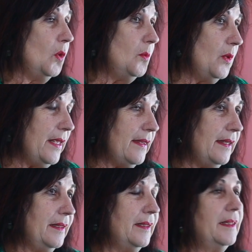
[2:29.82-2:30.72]
that warm
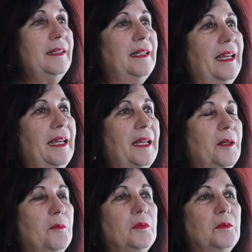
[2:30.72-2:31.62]
weather
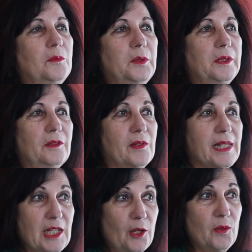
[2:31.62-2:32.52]
um,
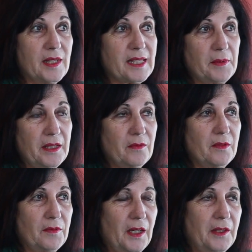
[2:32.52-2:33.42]
will slow the
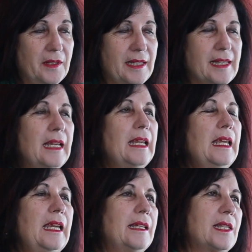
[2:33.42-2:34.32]
spread of the virus.
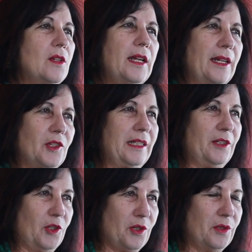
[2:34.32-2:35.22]
It's not
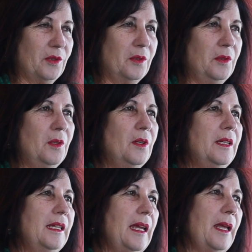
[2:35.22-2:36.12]
actually true.
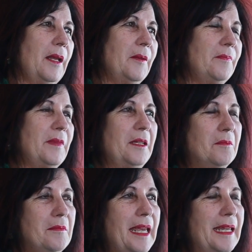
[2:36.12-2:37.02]
Um,
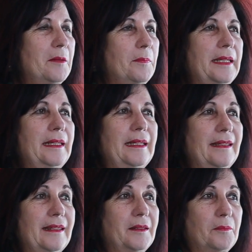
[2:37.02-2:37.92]
it may
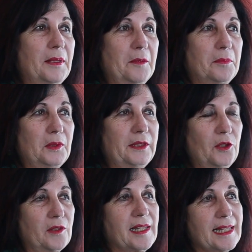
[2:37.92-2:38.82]
appear that
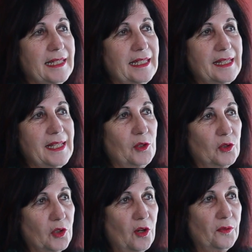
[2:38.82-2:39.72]
people are not
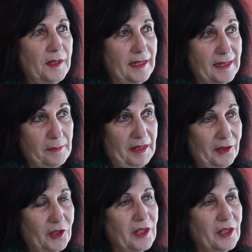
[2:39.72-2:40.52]
sneezing or coughing as